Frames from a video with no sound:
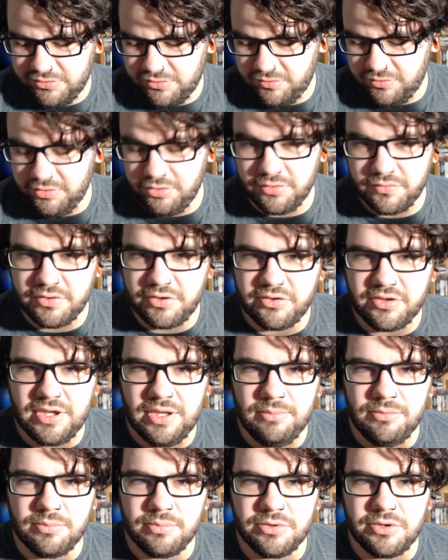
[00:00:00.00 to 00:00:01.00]
is the Xenoverse
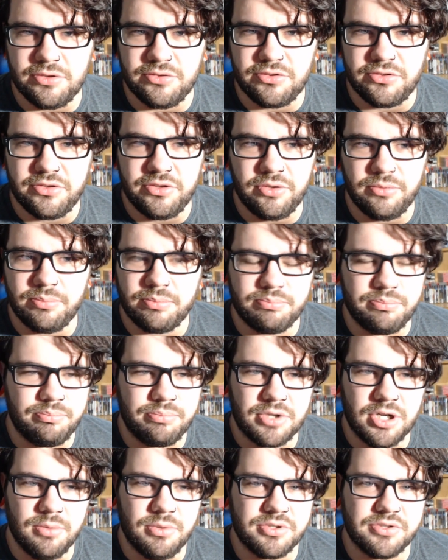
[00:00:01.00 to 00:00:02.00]
games, but those are still
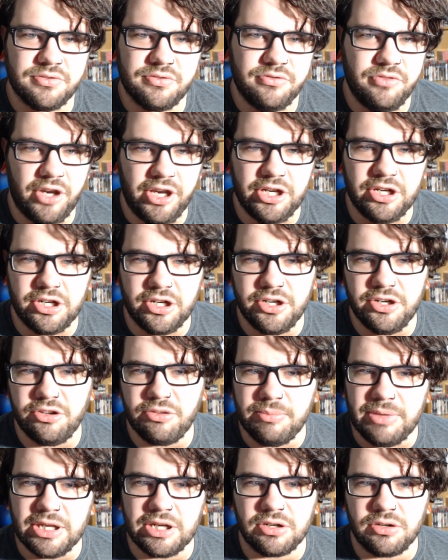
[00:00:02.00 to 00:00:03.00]
pretty much a fighter. You
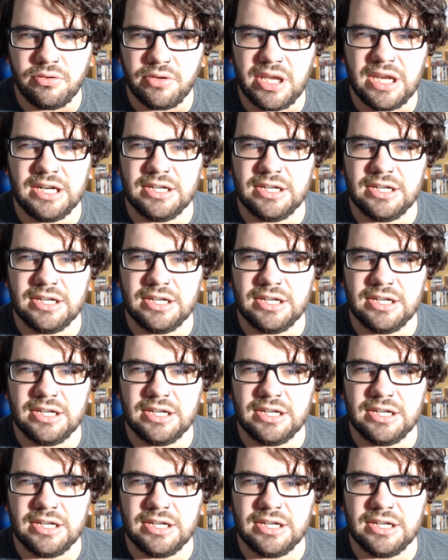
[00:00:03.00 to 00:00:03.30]
just make your own